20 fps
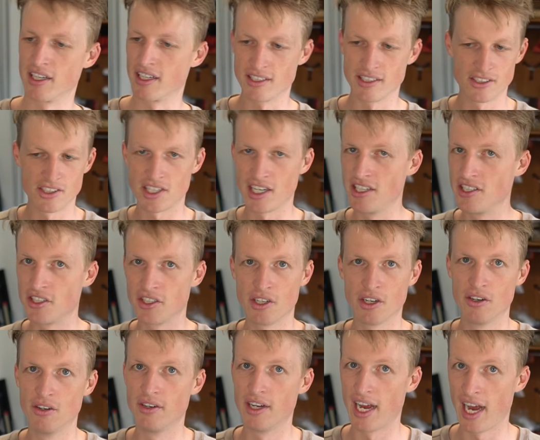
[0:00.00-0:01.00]
I didn't change the
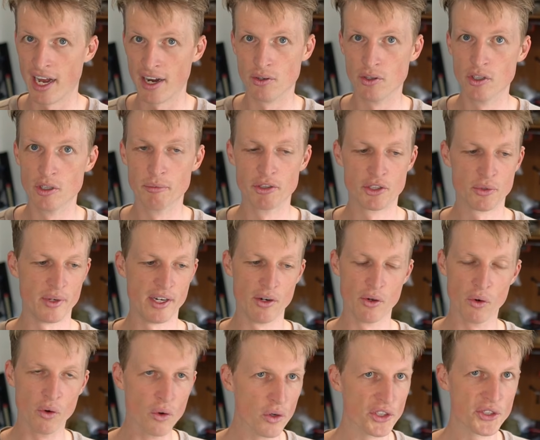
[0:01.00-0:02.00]
code at all between
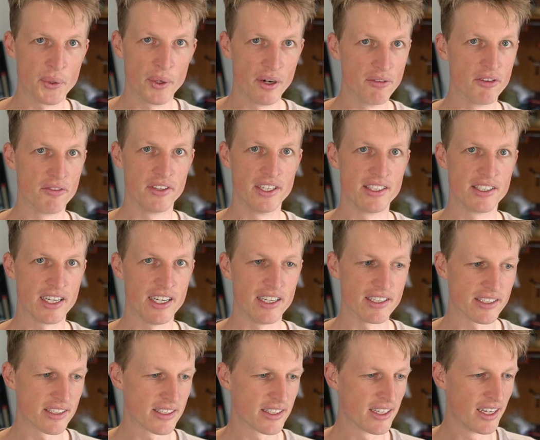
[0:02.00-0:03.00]
all 12 of these
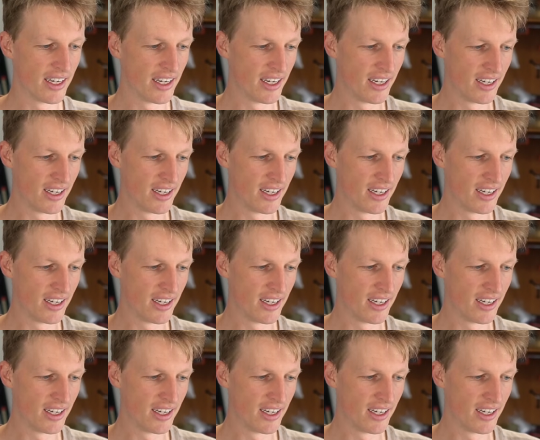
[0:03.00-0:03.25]
tests,